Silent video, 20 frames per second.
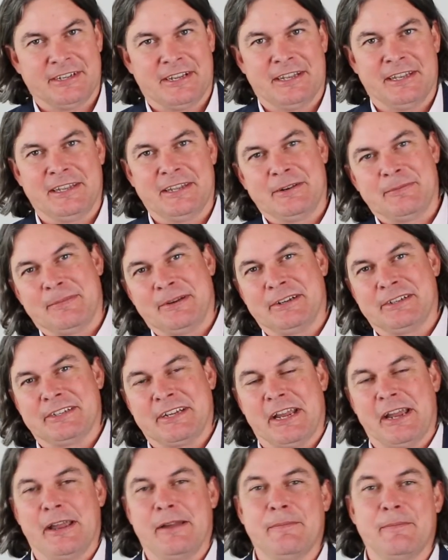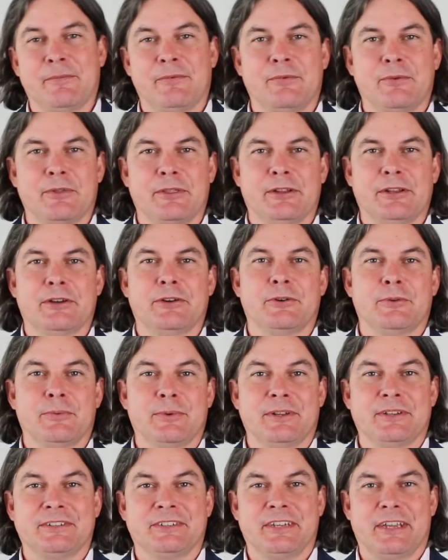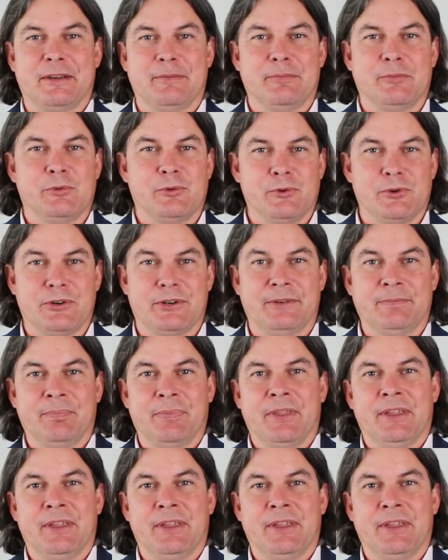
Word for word: a little bit of time for the local real estate board